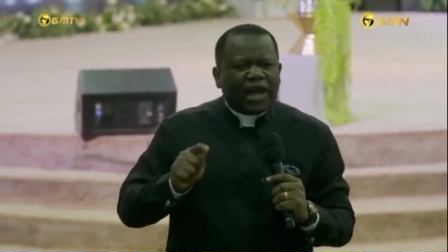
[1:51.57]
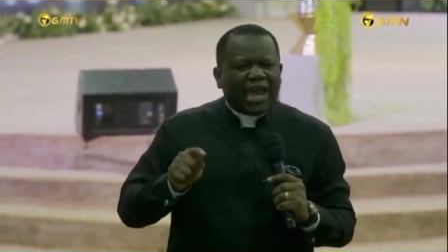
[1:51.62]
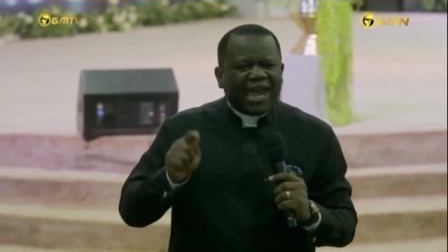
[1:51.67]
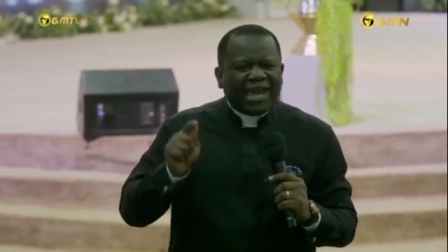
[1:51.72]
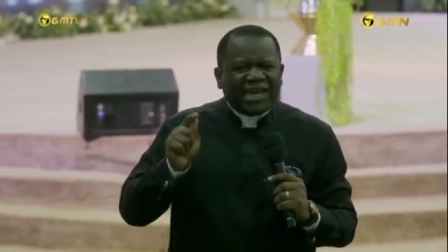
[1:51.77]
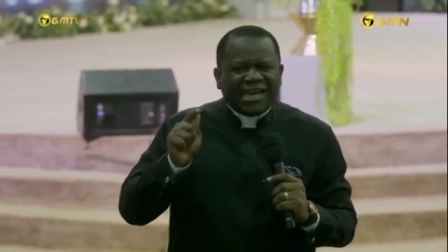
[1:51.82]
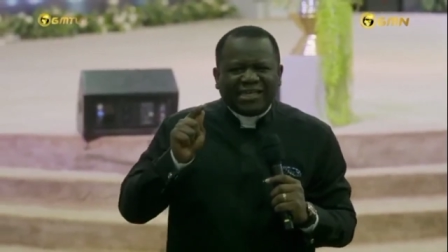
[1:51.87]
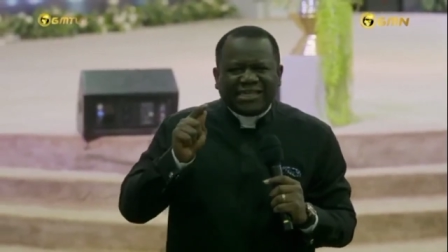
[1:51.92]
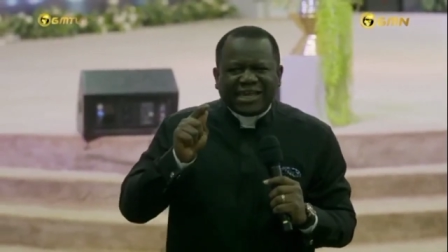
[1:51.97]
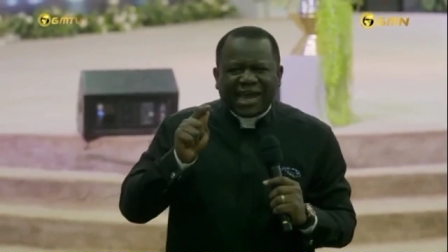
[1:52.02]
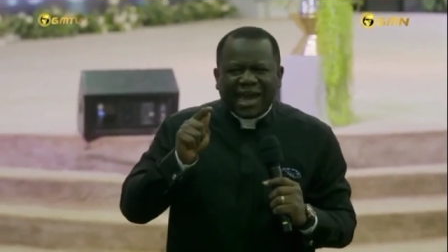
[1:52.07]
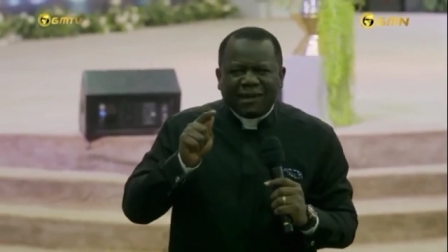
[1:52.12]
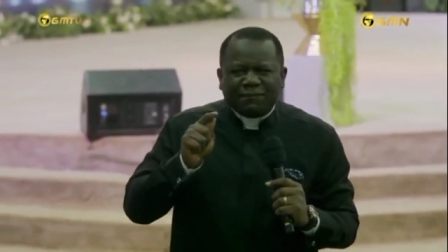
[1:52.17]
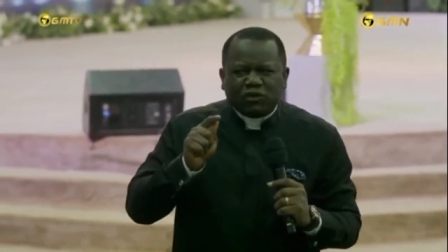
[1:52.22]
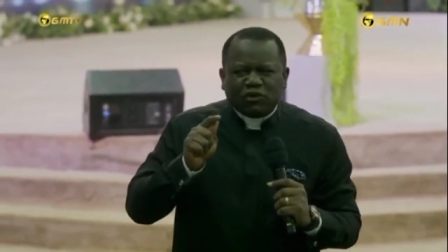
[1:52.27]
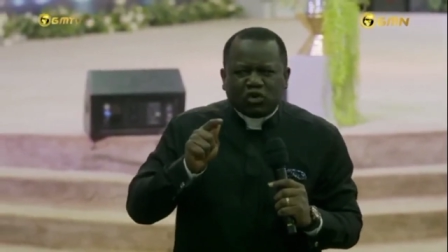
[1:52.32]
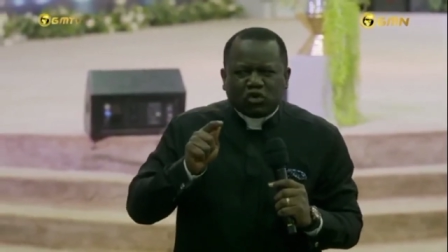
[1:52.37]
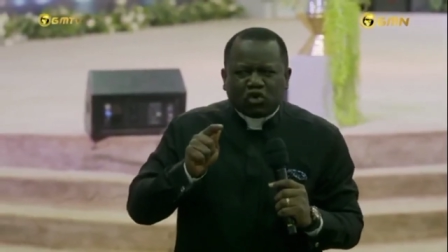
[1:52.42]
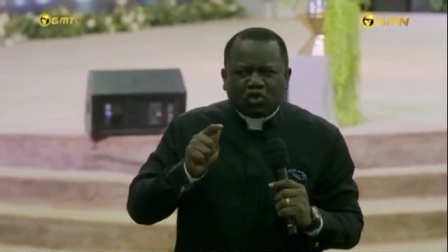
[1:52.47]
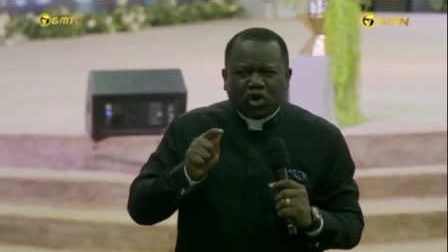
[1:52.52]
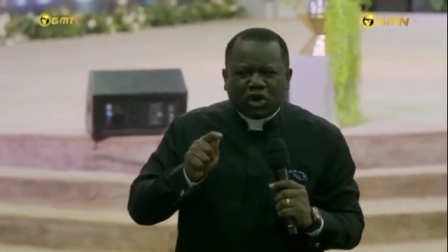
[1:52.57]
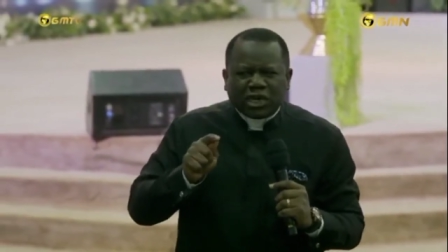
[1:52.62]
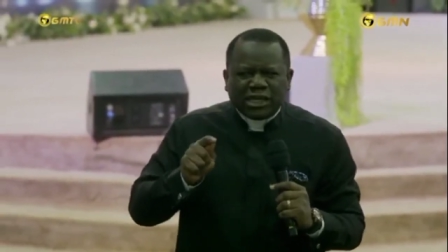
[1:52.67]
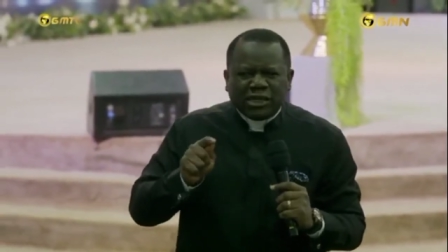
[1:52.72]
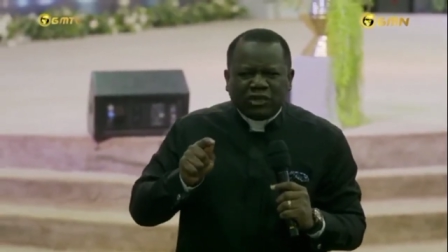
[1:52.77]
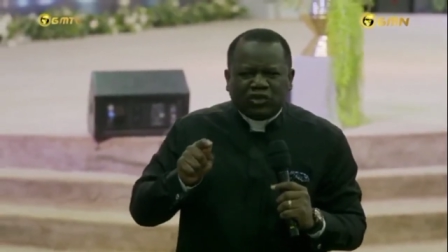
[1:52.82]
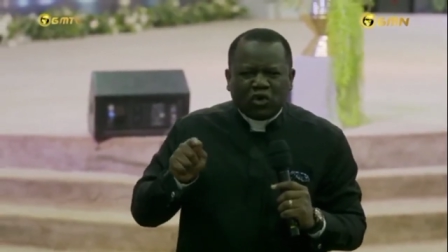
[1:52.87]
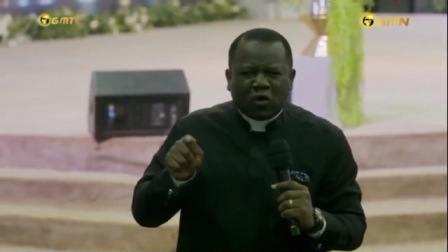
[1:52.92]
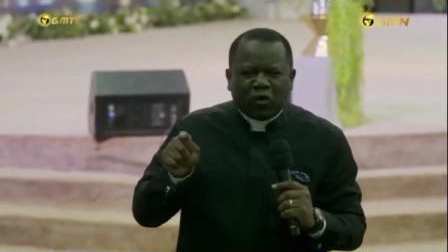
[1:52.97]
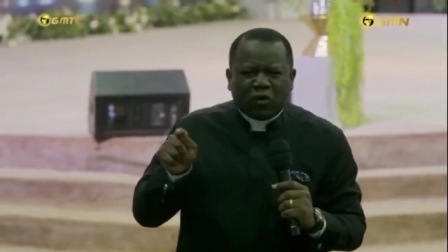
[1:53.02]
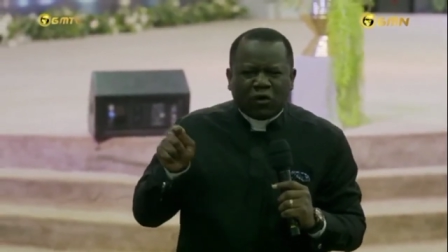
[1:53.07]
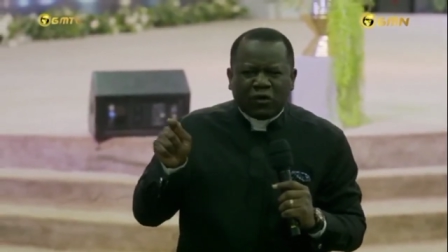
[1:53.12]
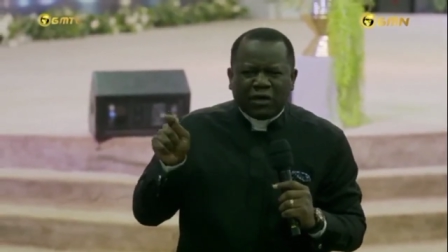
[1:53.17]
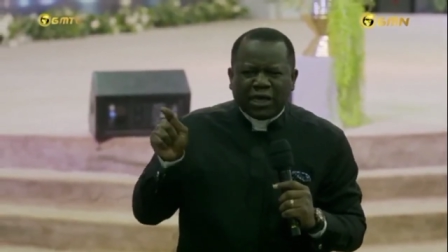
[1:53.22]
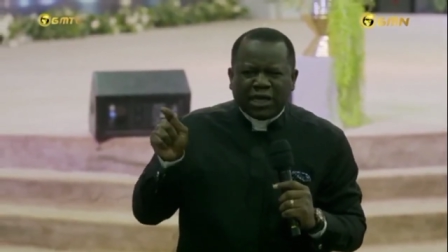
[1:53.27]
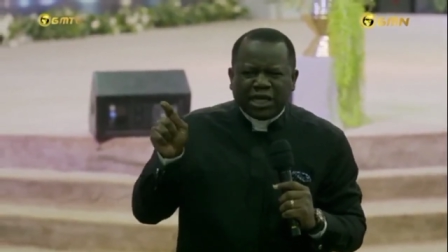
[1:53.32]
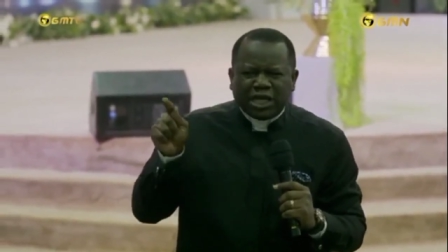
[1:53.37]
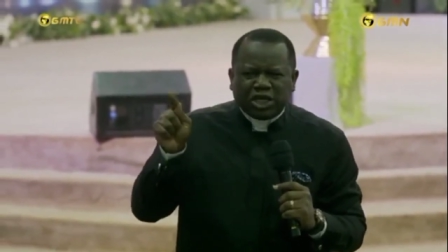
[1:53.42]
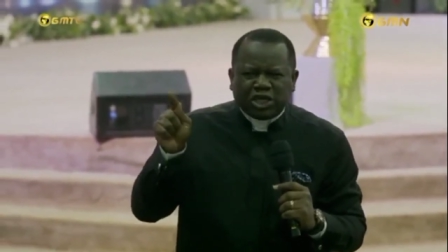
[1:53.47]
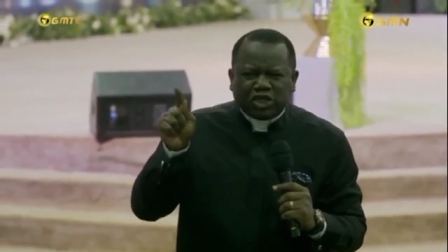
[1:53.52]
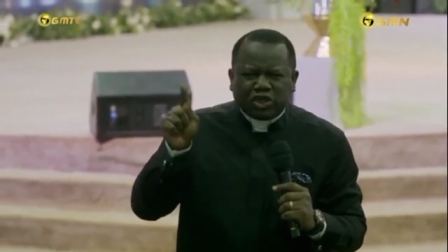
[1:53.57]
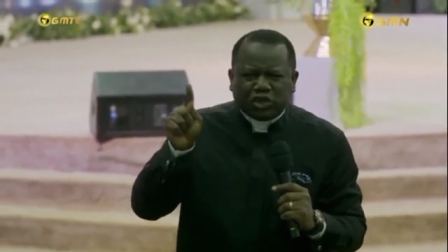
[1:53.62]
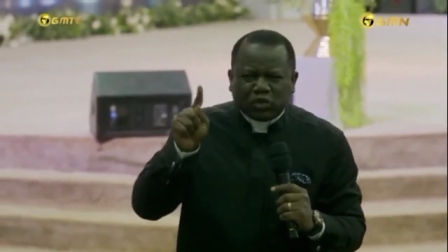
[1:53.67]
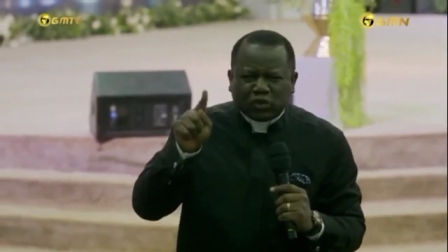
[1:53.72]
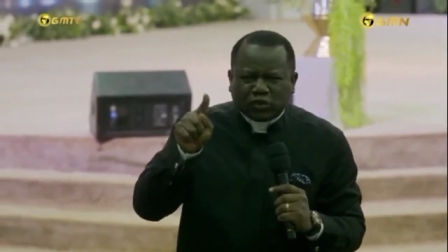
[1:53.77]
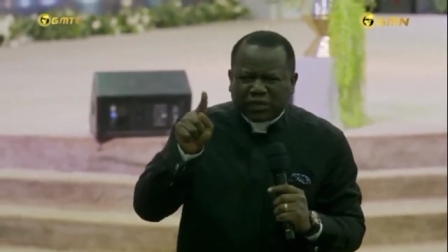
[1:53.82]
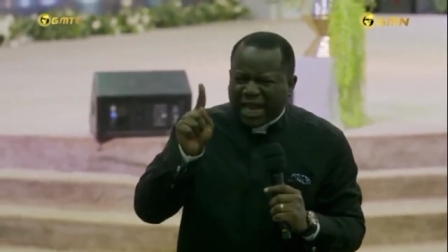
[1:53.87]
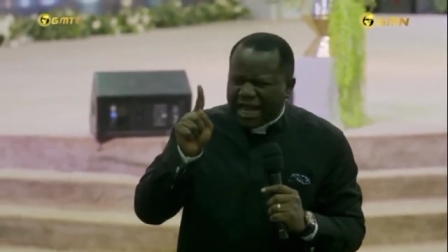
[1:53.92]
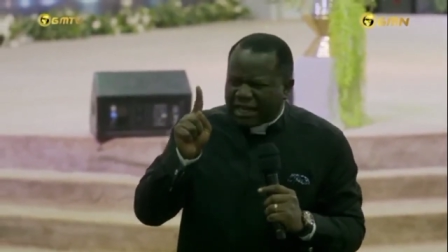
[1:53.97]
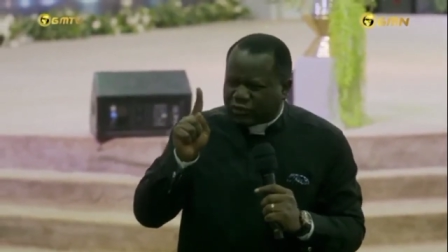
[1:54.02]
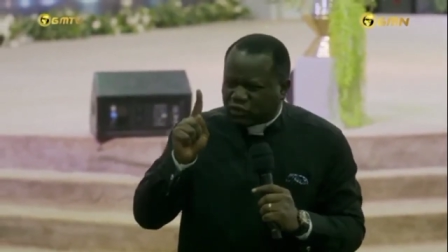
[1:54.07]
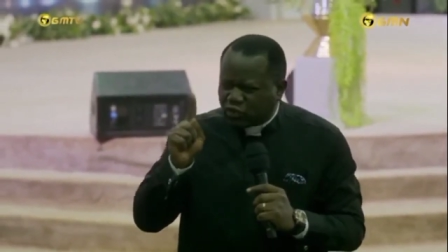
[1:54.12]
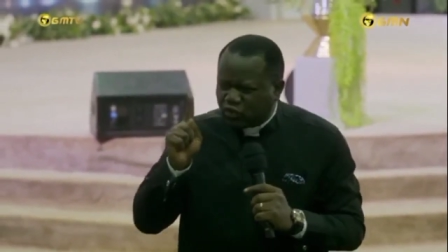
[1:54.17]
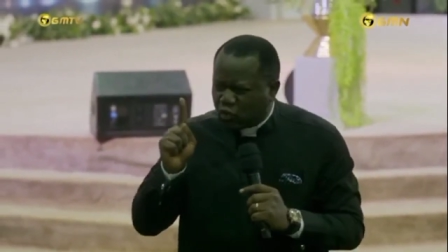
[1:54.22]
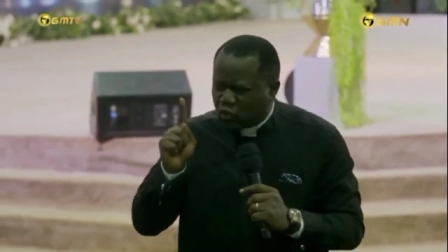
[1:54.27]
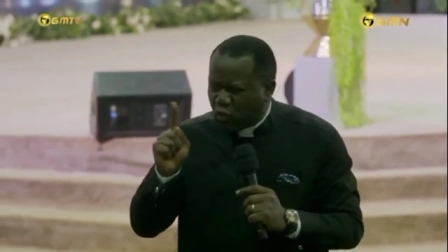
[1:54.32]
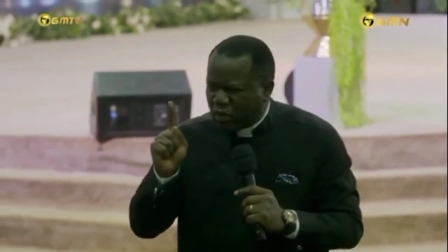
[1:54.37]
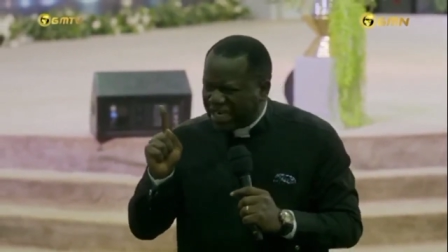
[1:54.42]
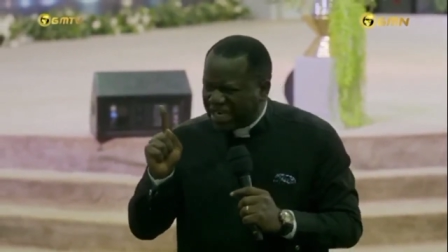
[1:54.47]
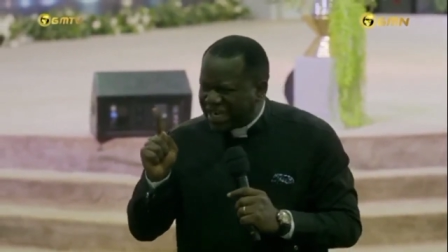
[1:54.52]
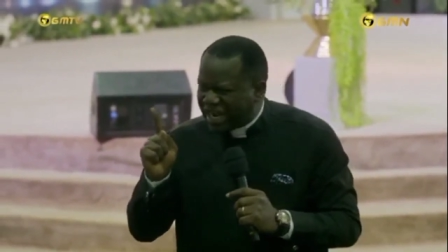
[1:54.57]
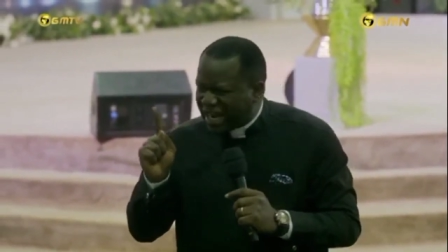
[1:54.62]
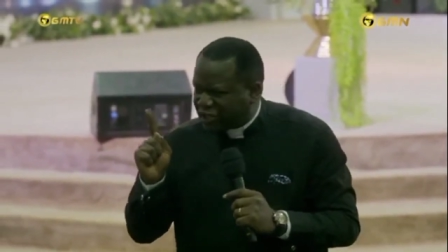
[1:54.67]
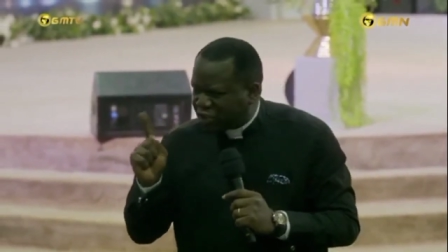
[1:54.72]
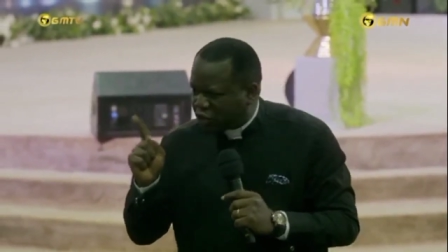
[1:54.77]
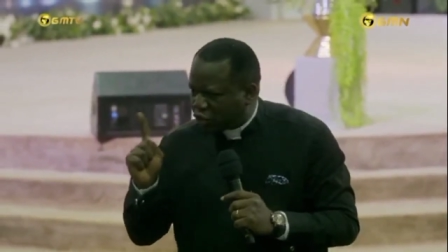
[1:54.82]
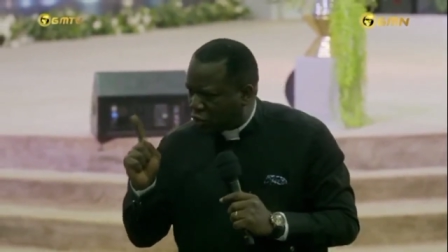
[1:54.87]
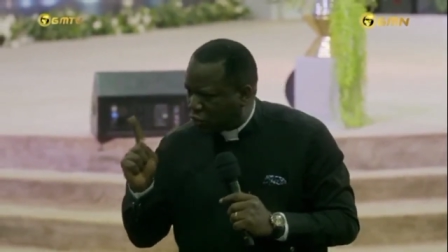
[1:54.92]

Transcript: anytime you run into issues that have to do with nature,